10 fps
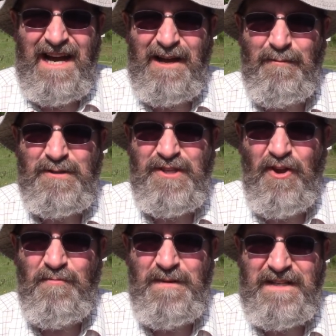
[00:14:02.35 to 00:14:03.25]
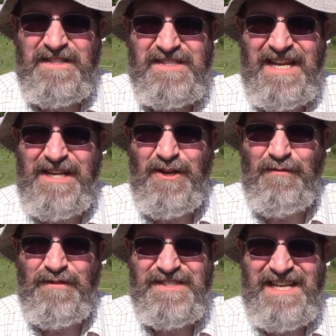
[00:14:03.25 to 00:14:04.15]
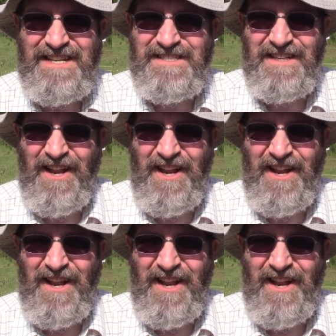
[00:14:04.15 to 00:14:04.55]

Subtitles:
I was hoping to take off the center